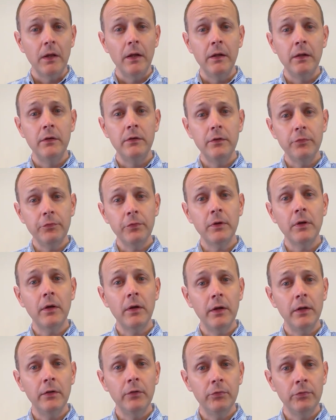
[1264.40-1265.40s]
and a different
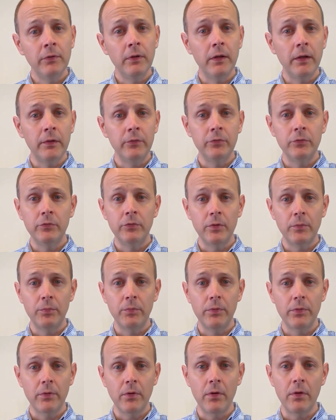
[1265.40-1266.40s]
kind of relationship
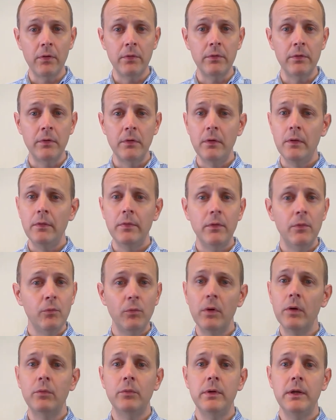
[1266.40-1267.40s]
with God than
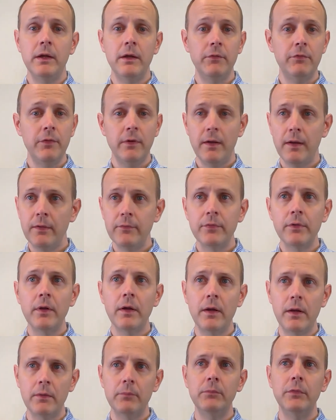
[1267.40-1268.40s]
what we have ever
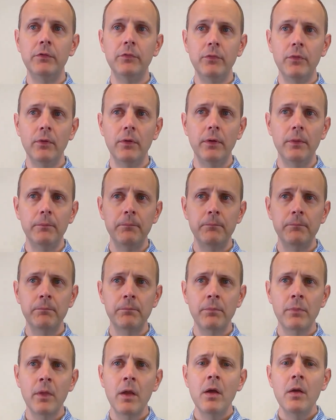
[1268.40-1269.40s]
had before.
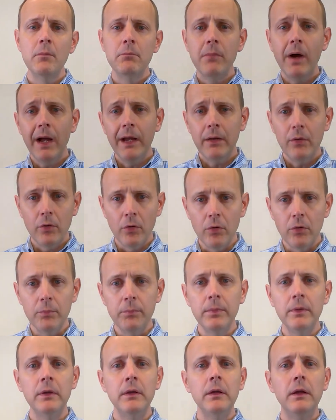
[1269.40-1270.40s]
My
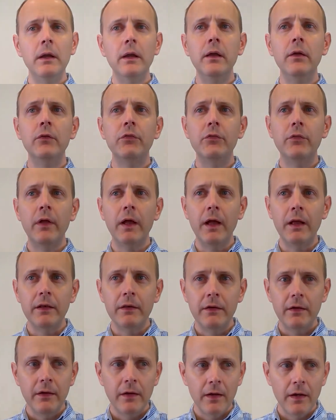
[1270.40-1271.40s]
hope is
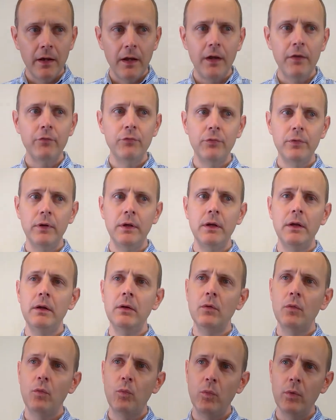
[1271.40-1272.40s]
that every
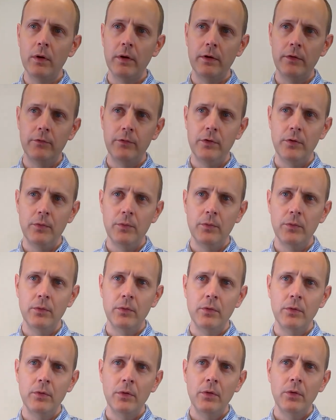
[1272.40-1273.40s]
one of you
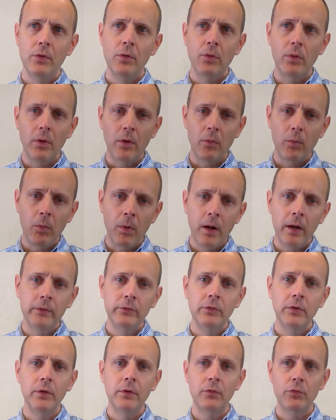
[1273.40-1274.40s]
who are
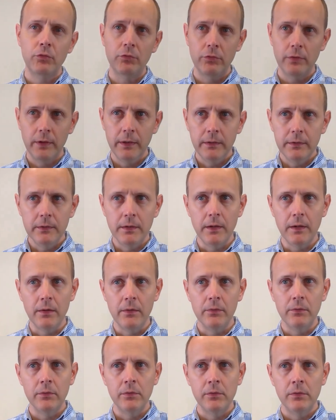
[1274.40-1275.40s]
watching right now